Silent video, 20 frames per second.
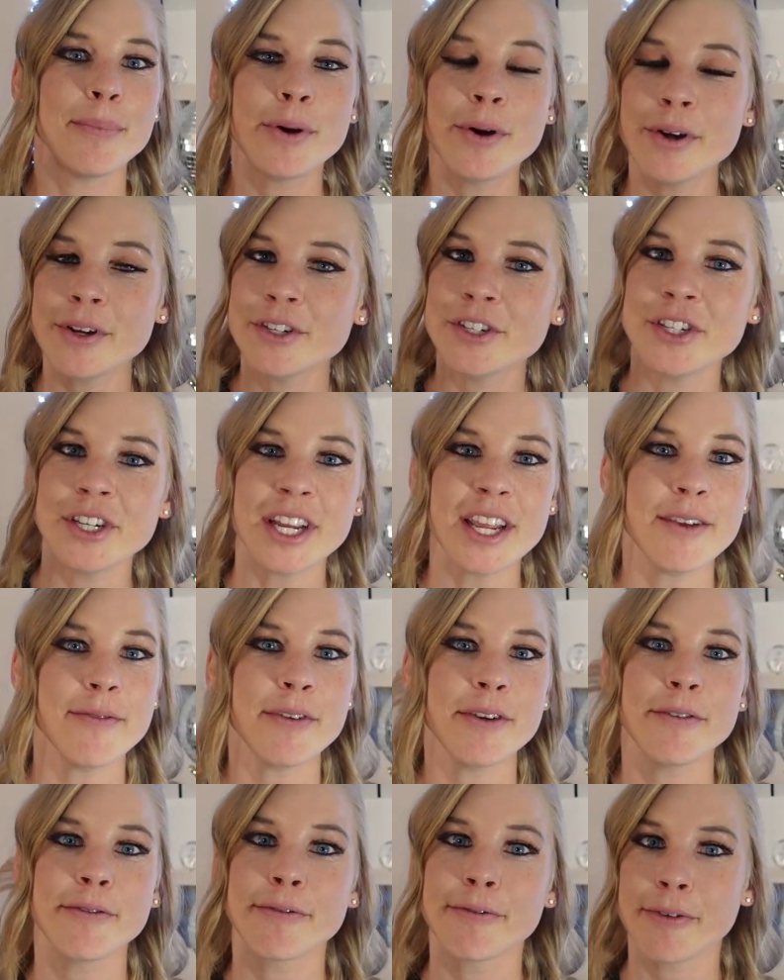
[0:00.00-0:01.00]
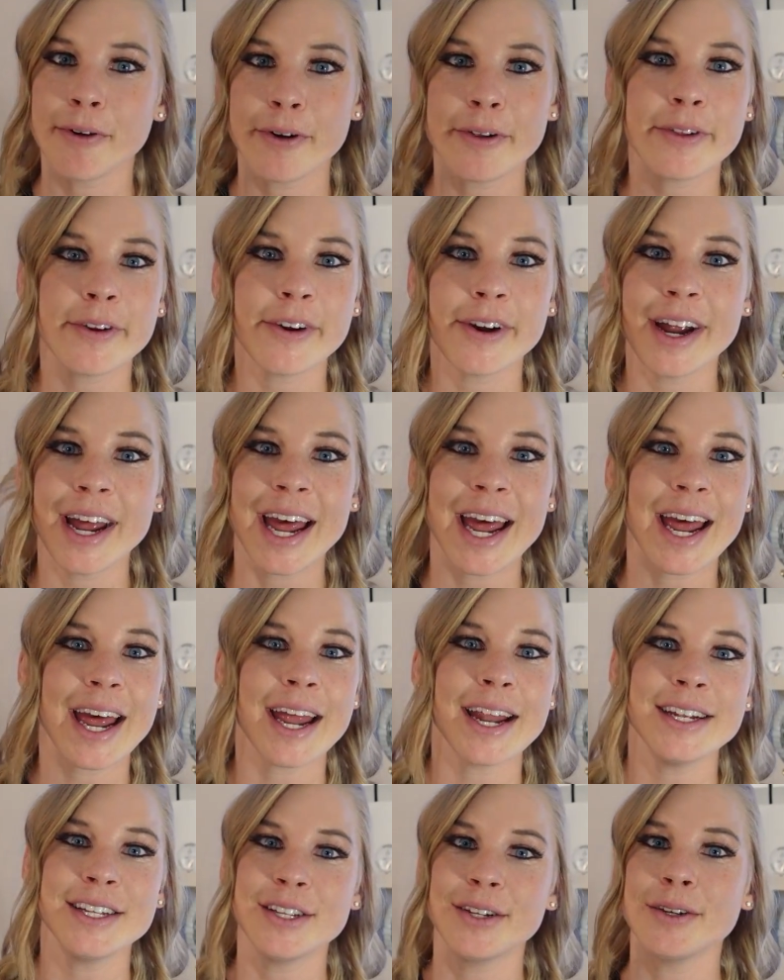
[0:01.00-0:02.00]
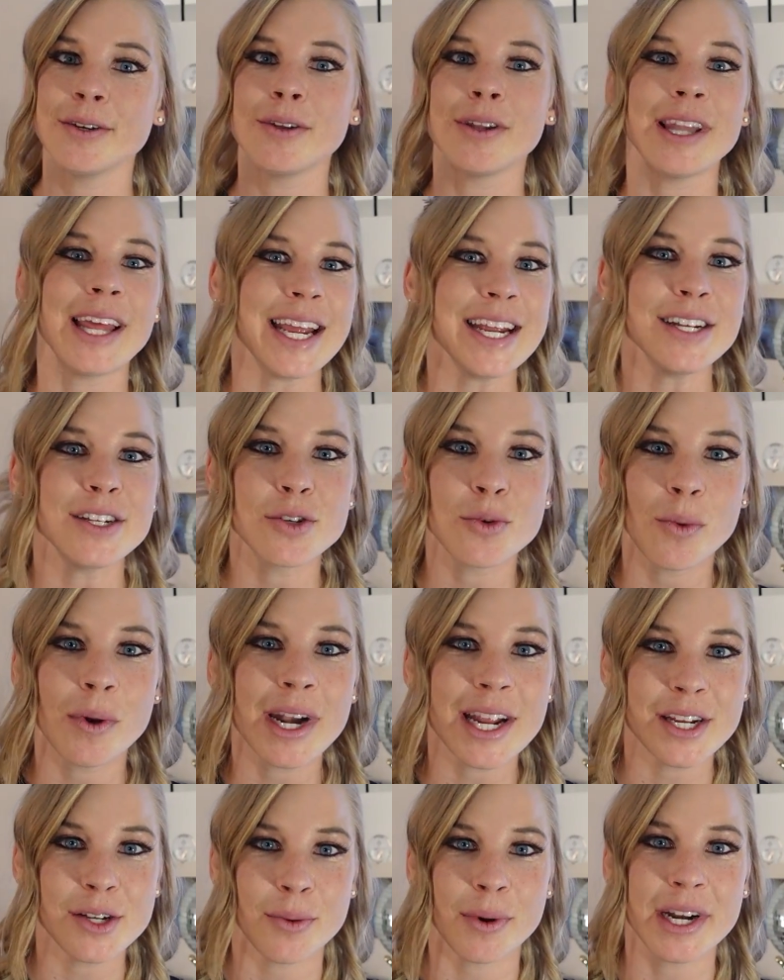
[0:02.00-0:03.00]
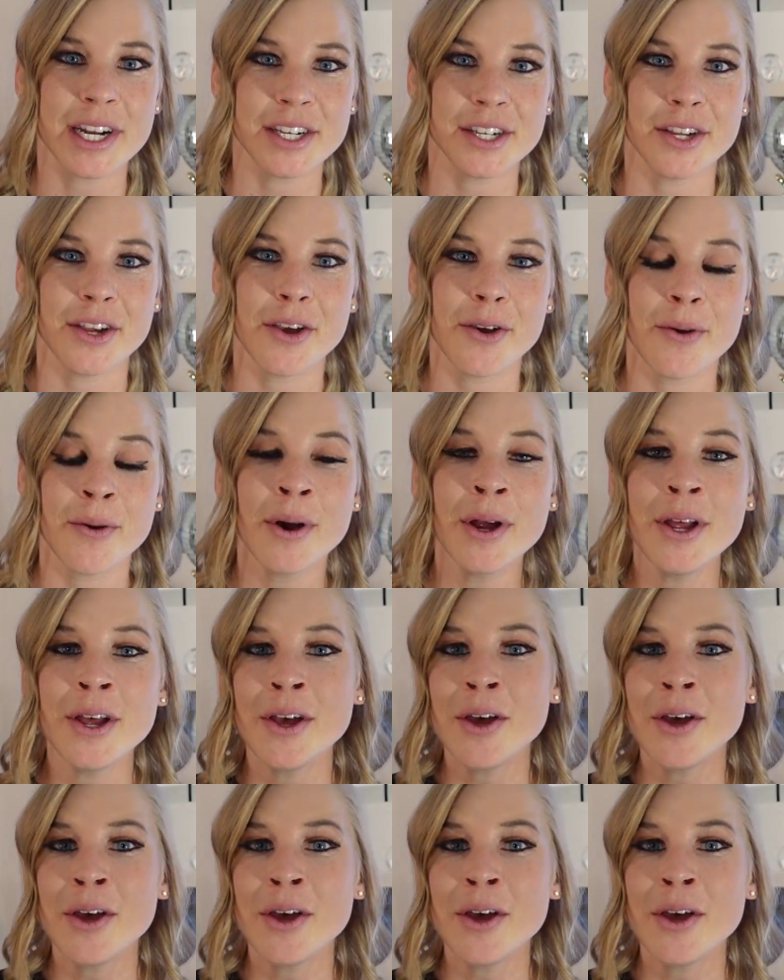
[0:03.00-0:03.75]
pushed even further ahead to late twenty twenty-two